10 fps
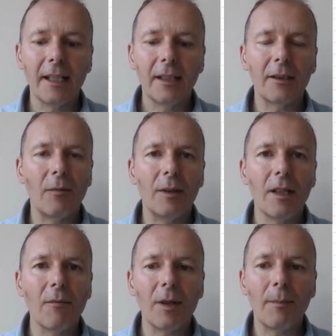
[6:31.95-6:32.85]
So if we
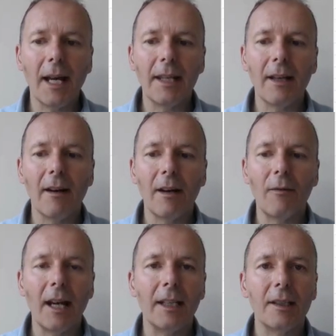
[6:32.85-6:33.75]
don't want to pay the higher
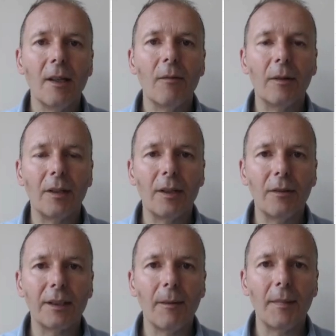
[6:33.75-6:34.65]
rate, we've got to do
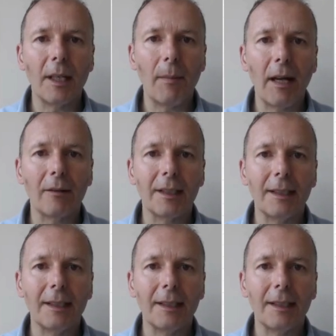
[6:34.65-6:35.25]
something about it.